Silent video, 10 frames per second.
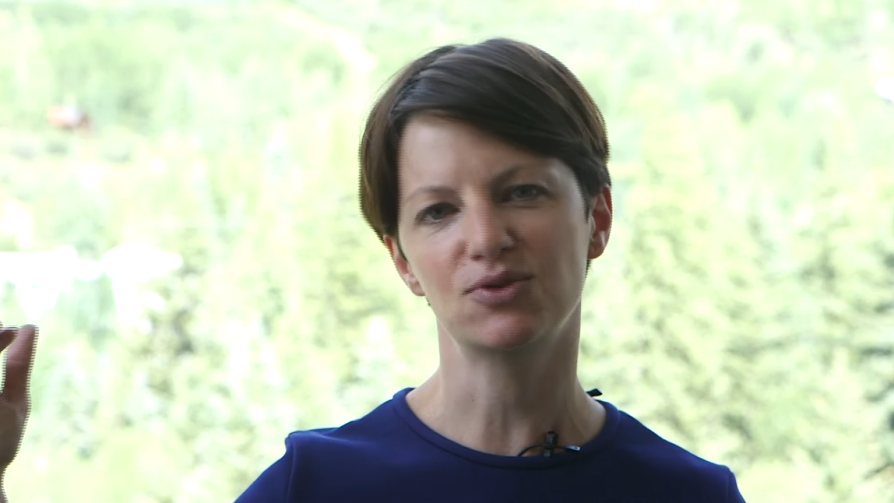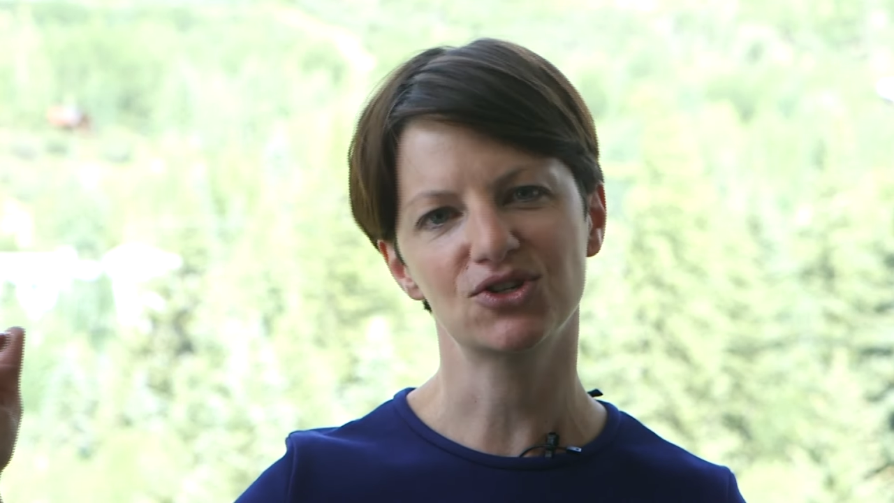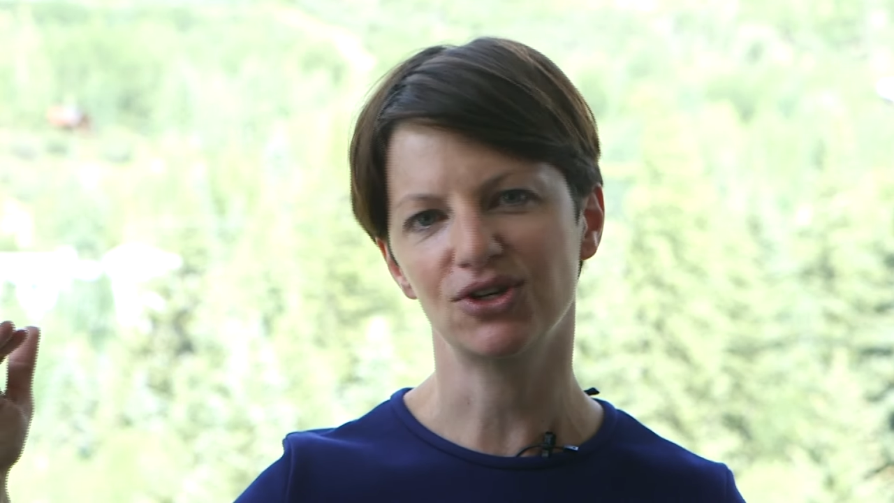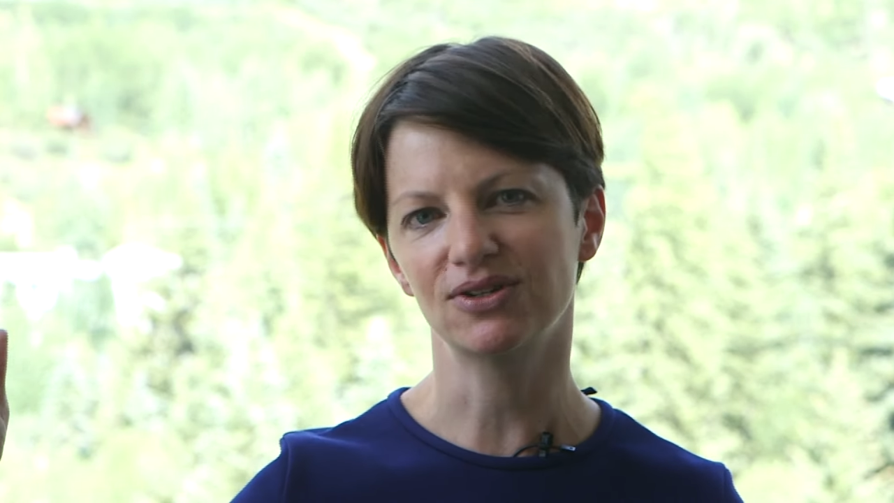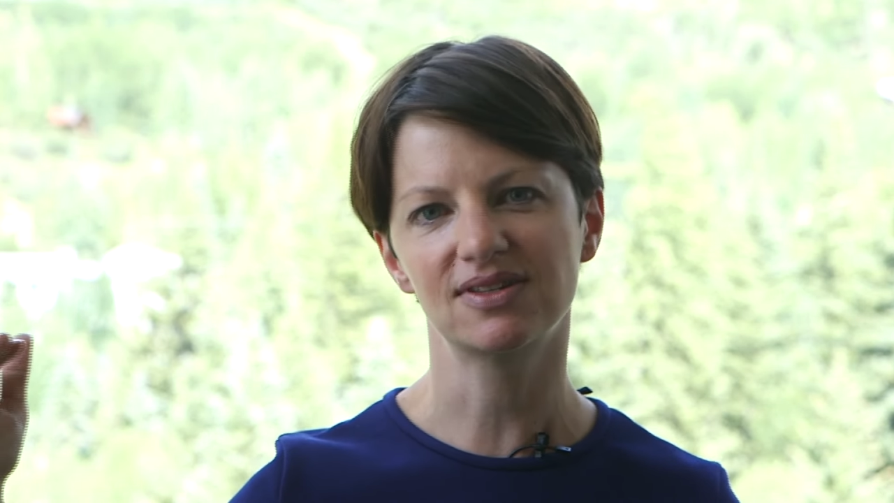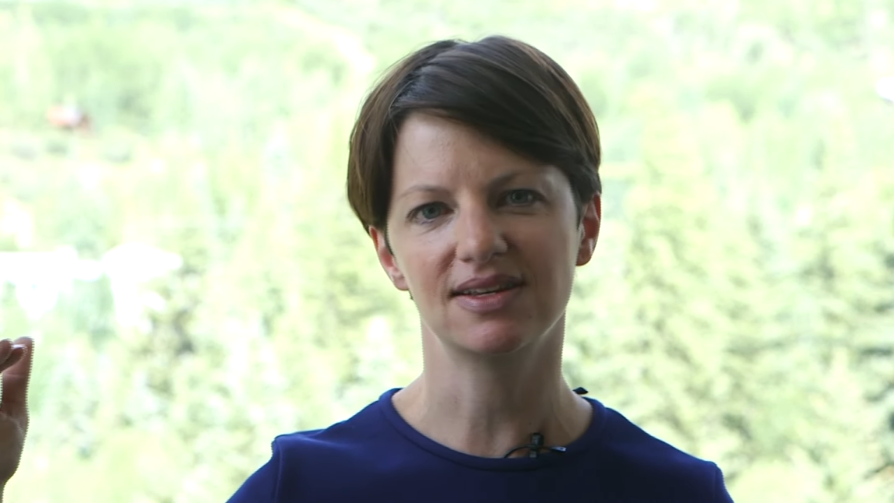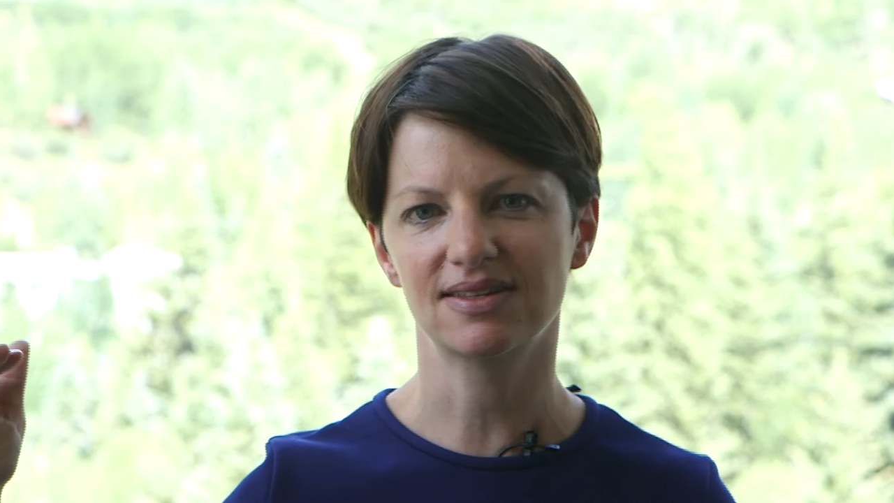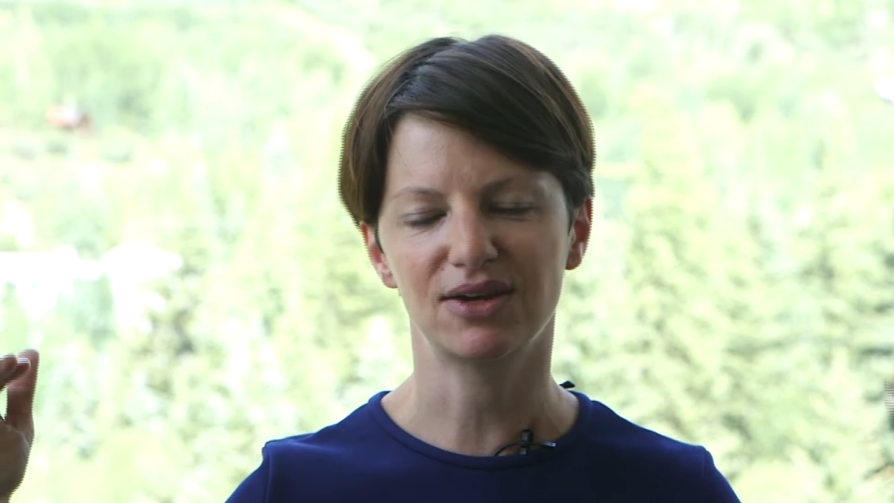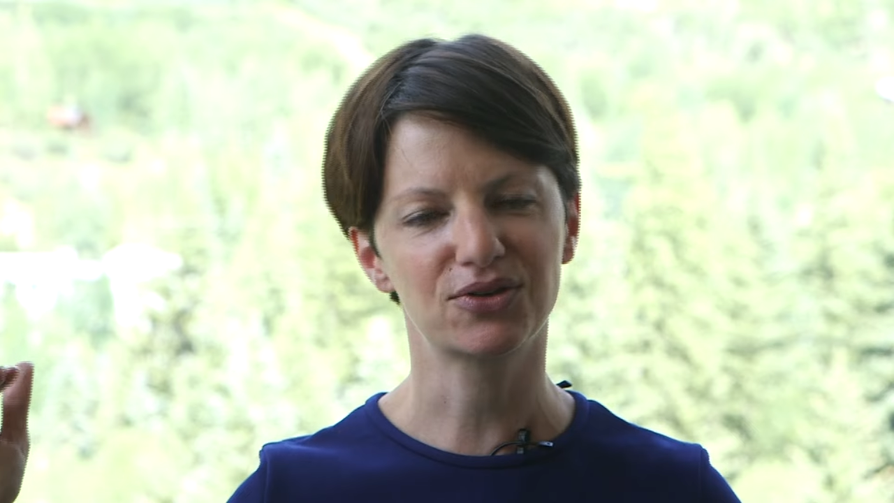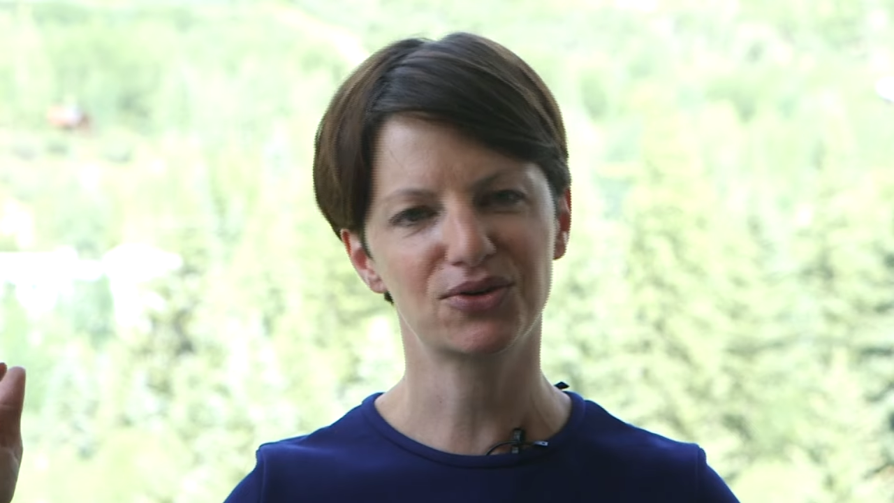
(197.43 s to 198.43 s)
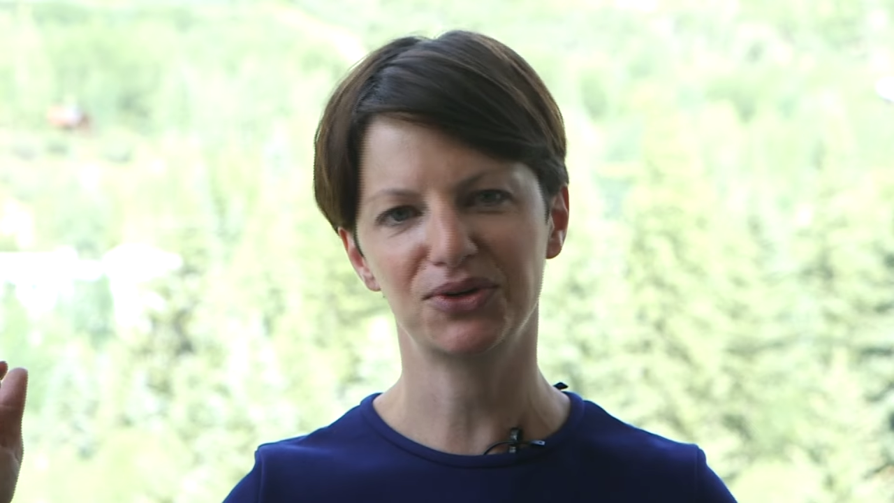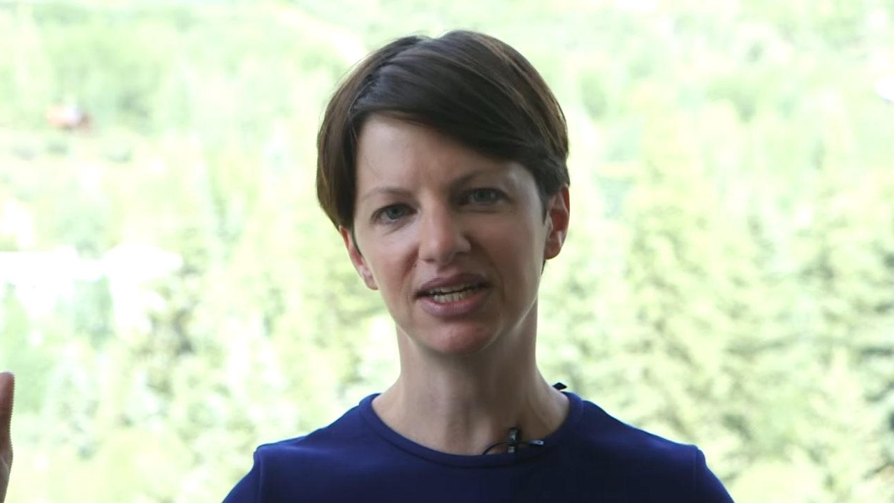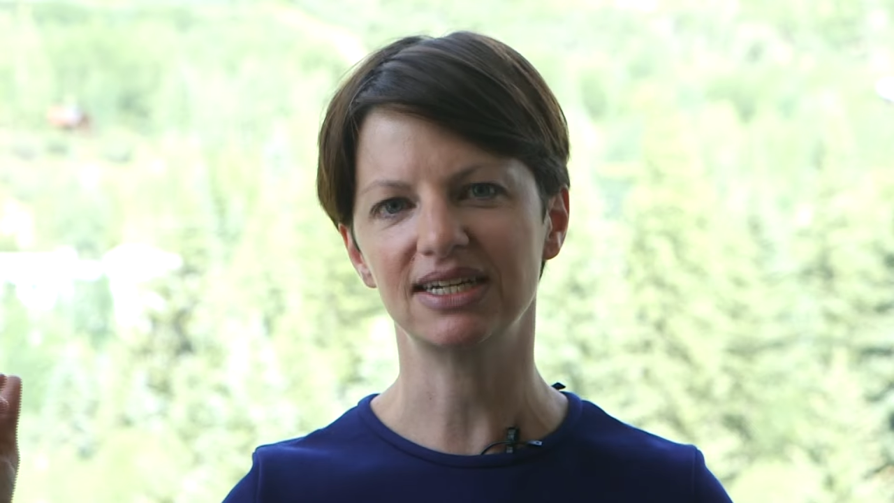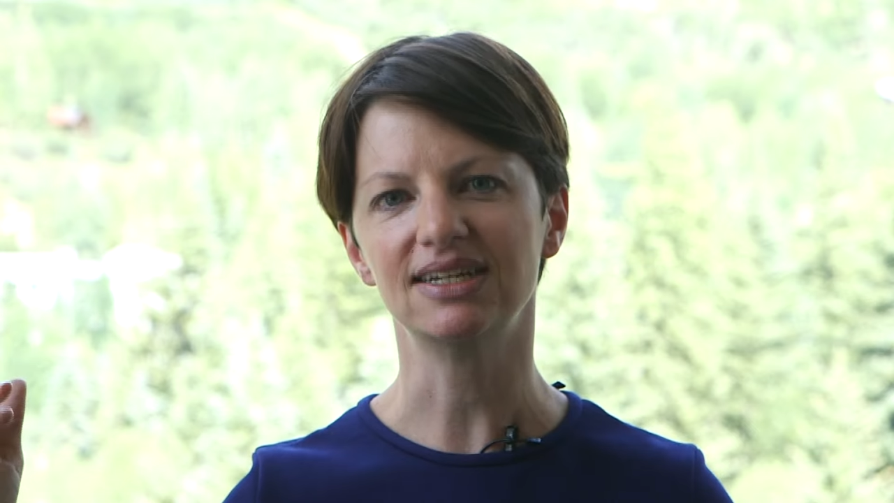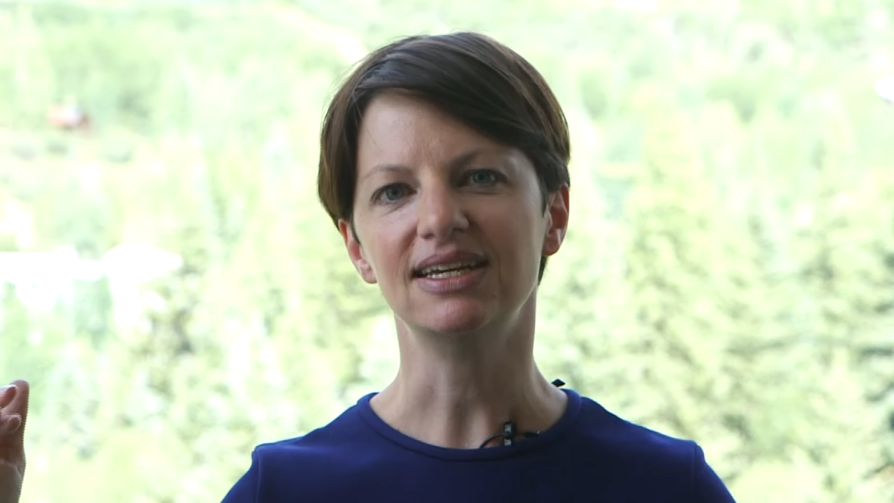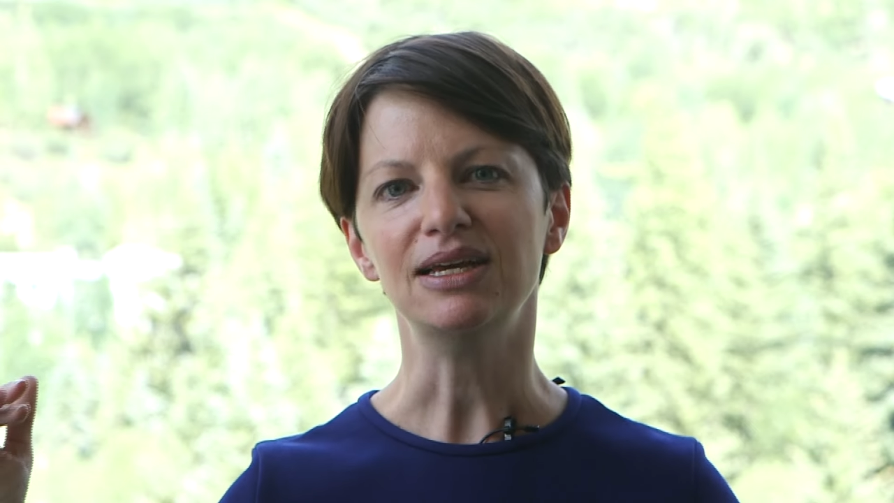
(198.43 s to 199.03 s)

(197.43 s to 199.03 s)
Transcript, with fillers: results as South Korea,